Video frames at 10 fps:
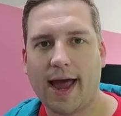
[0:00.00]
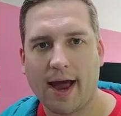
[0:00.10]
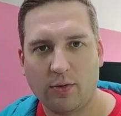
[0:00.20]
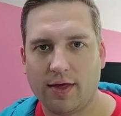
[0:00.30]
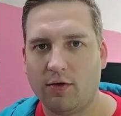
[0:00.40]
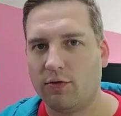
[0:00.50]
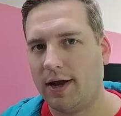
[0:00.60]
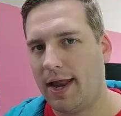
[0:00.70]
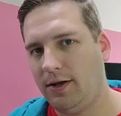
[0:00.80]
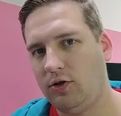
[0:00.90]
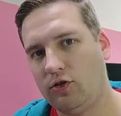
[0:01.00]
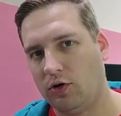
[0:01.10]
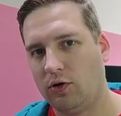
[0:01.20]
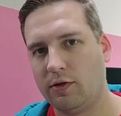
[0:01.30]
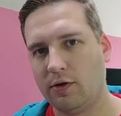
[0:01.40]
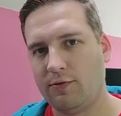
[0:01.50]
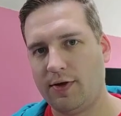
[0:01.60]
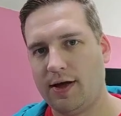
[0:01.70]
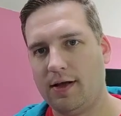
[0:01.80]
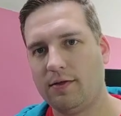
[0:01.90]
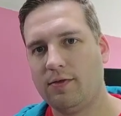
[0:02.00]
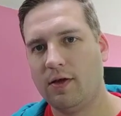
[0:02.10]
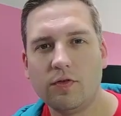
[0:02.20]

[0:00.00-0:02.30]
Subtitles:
how they relate to other files.